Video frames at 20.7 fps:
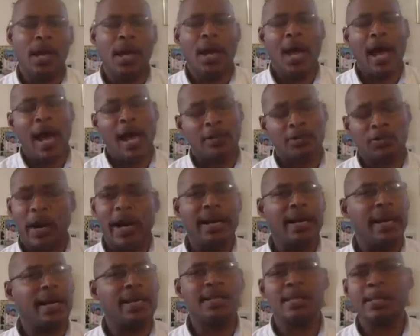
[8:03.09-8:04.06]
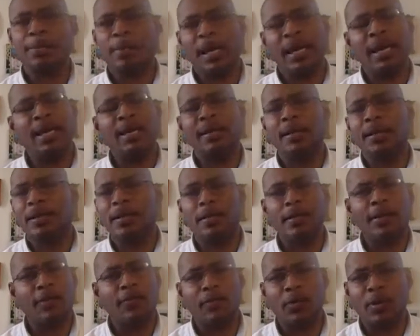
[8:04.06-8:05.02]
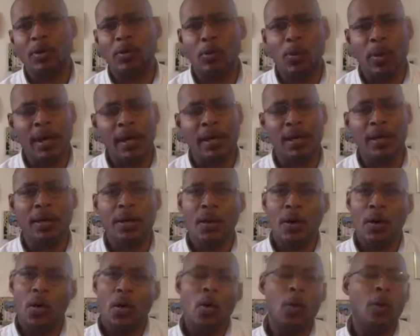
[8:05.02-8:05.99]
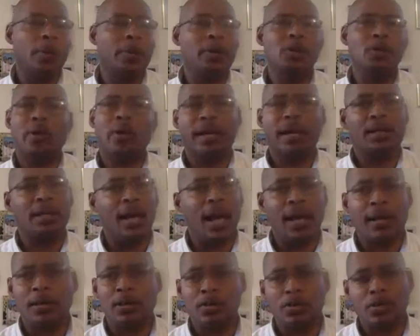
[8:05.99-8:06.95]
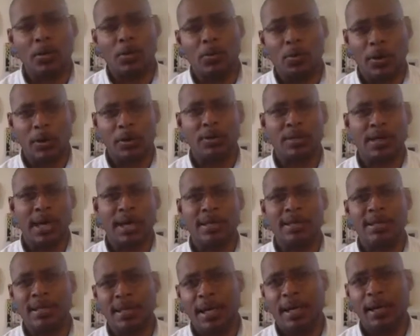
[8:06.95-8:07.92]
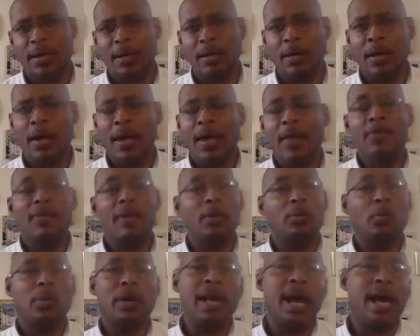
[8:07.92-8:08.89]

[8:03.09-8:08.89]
I try to explain in a different way, hoping you acknowledge the words I say, that when I